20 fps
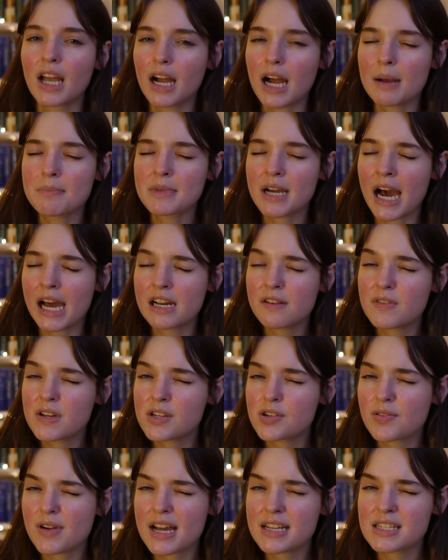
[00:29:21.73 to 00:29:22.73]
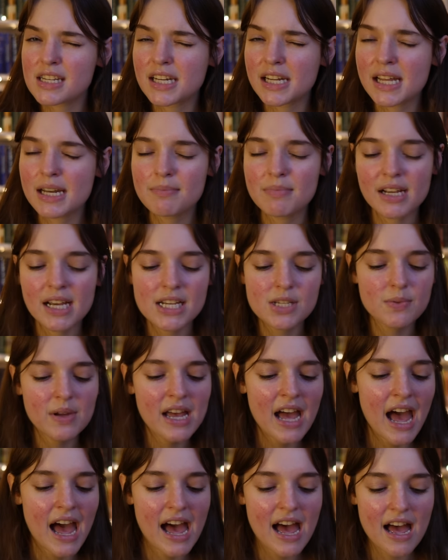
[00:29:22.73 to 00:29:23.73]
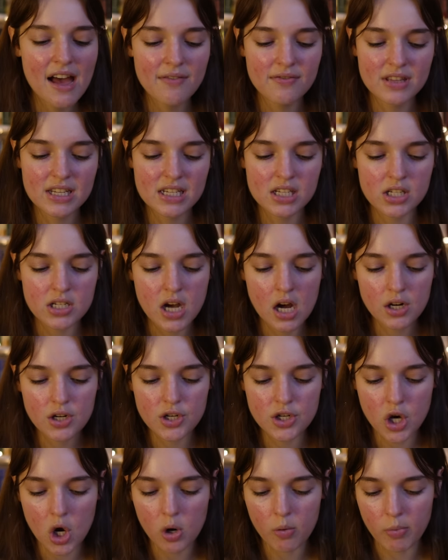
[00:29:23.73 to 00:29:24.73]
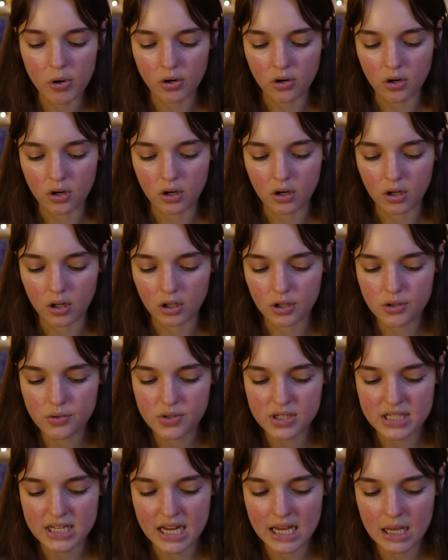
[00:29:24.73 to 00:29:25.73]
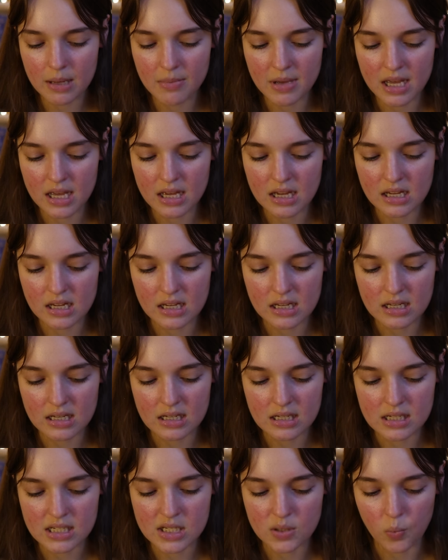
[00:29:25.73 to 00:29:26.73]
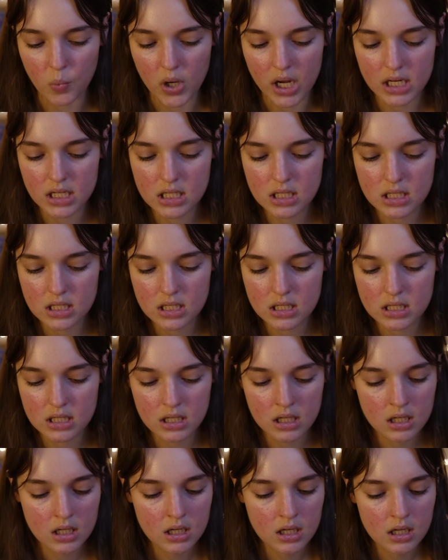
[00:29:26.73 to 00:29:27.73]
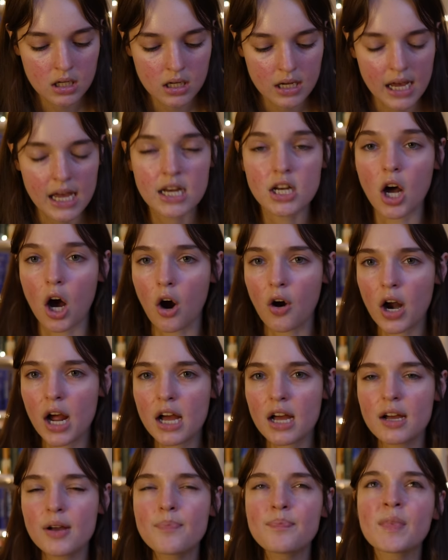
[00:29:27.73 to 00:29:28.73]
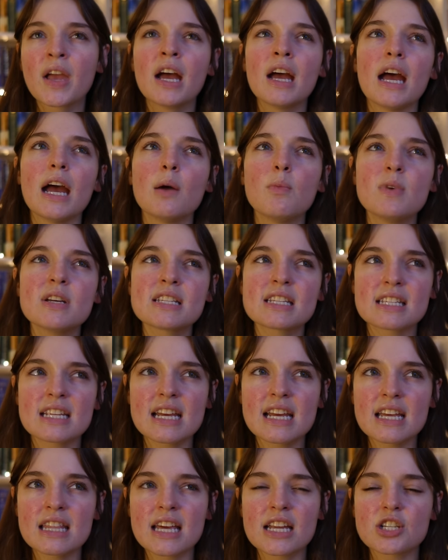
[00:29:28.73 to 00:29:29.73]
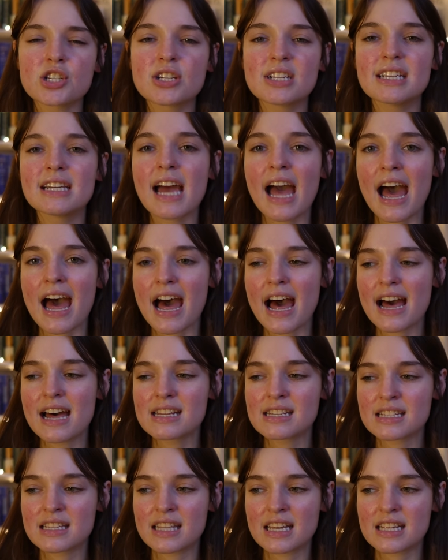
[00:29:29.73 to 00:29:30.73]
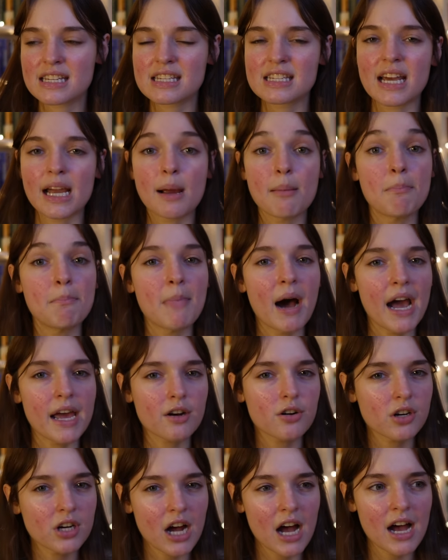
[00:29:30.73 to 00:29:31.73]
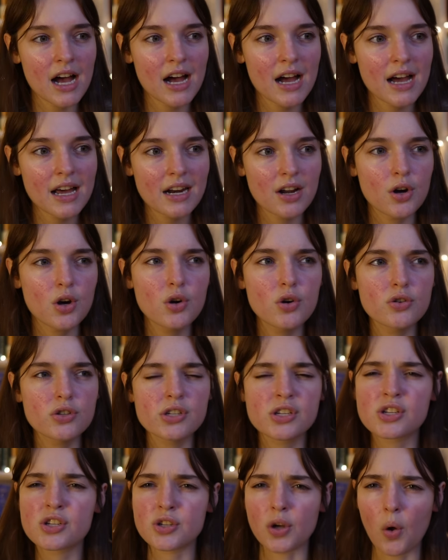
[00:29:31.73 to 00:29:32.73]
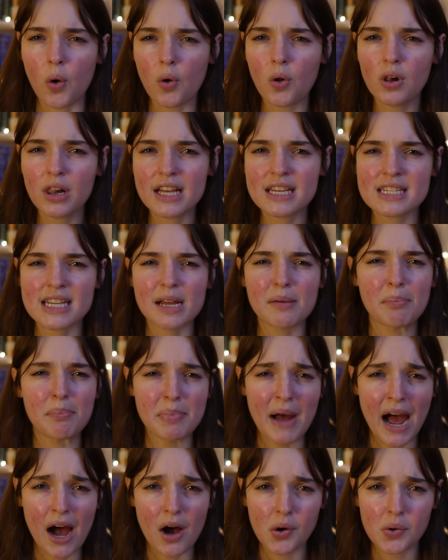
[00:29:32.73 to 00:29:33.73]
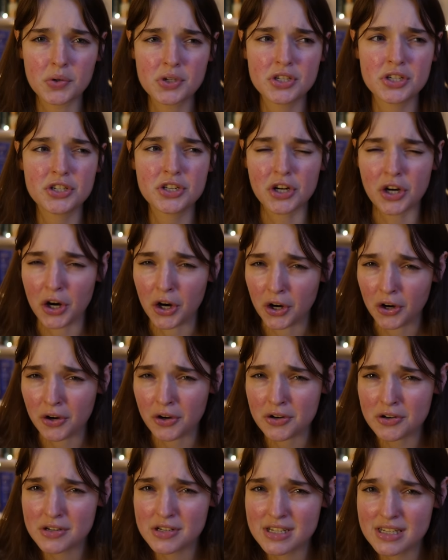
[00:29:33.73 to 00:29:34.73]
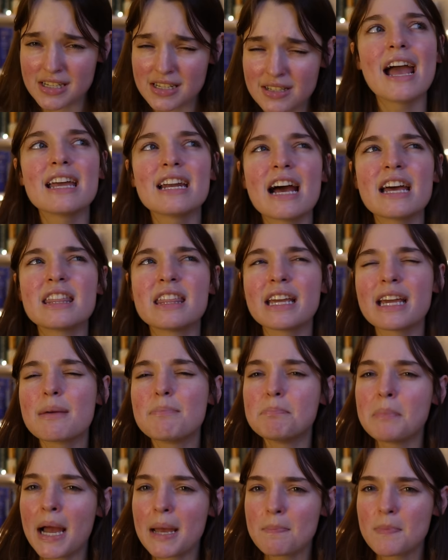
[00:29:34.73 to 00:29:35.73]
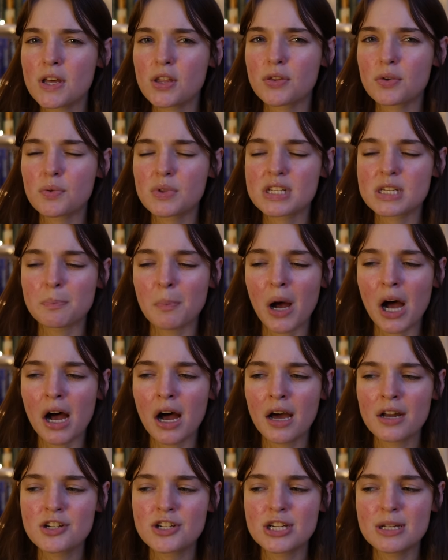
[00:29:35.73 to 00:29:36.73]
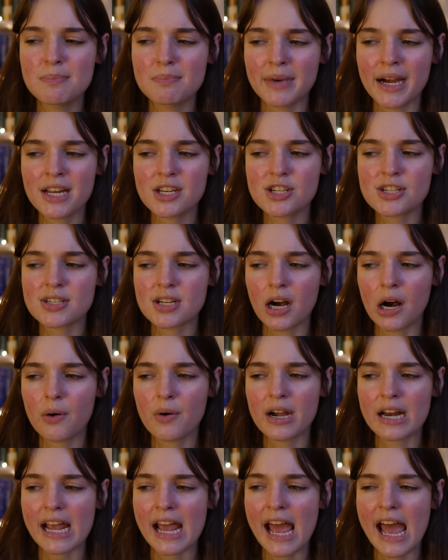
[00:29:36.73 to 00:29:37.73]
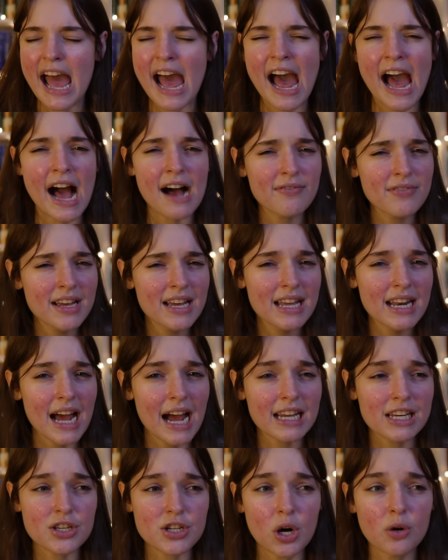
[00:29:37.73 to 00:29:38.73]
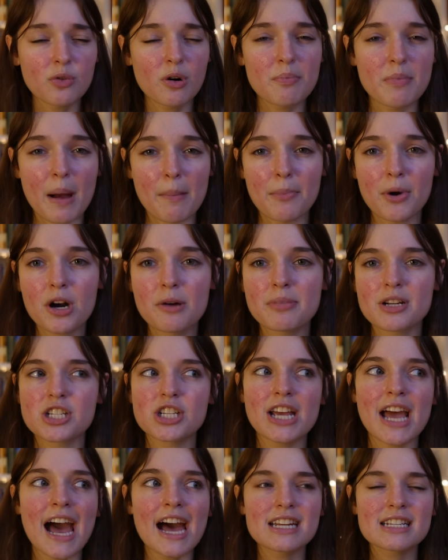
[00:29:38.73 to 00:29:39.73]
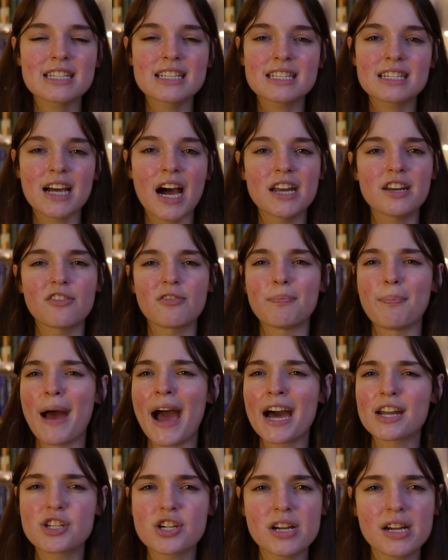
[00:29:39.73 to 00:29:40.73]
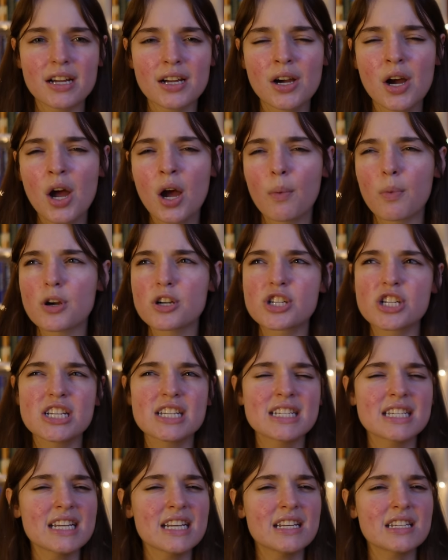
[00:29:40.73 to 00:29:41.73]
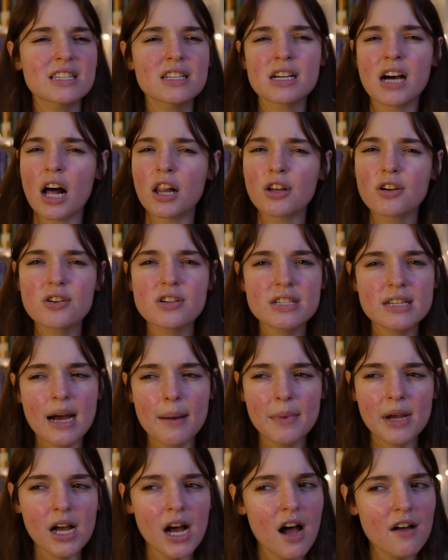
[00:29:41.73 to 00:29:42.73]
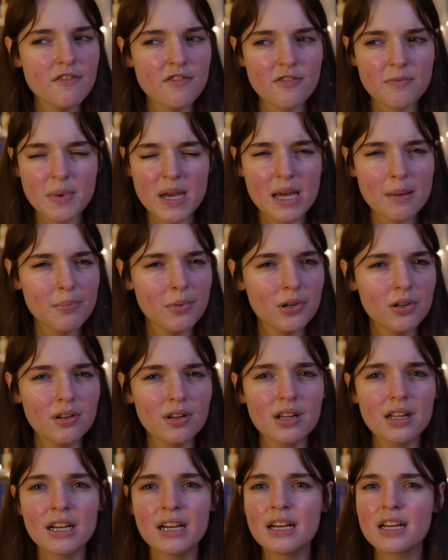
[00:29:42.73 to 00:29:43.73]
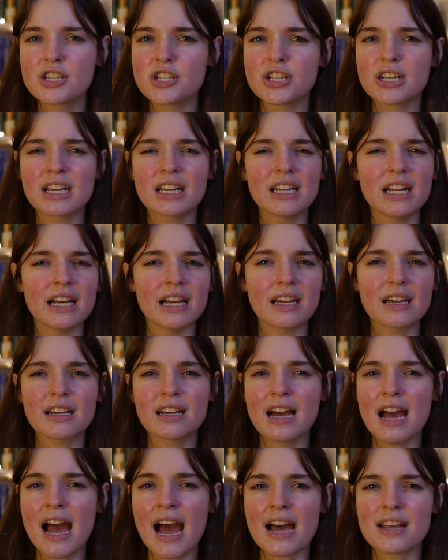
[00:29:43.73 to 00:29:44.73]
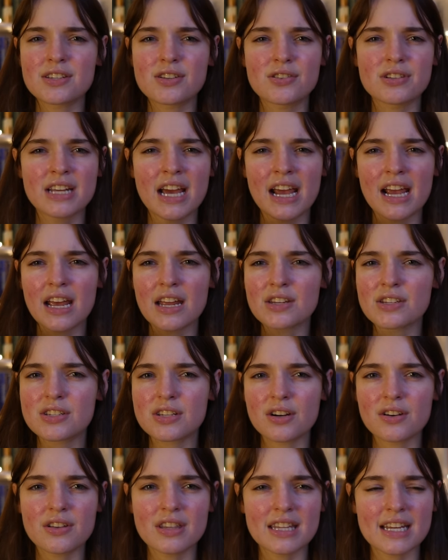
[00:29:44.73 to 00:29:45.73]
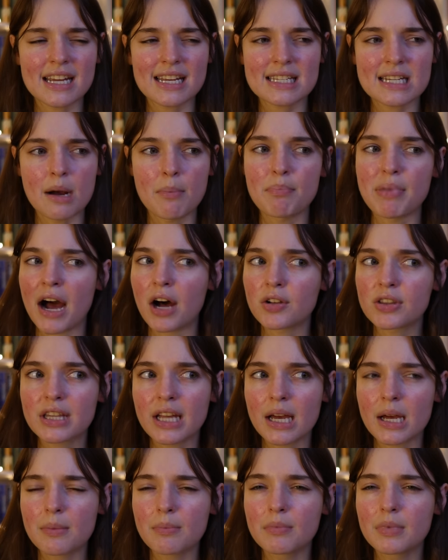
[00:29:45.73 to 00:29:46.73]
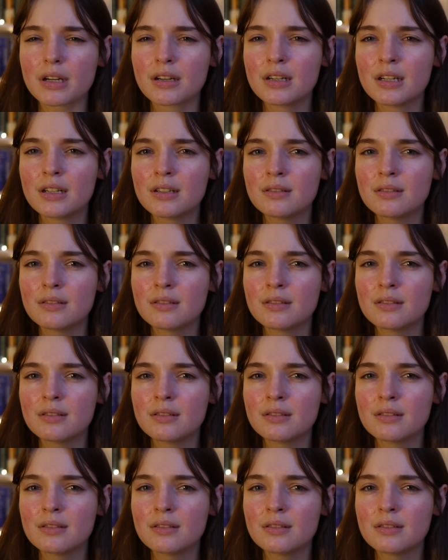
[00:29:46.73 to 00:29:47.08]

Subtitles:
I'm kind of interested in because we have this young noble girl whose name is, what, Inara? And we see that she has this, like, minor god whose soul is, like, bound to hers. And I think it might be through this bond. She might just already have it. I don't remember. But she has this kind of magic where she sees colors coming off of people. She can, like, ascertain certain things about them,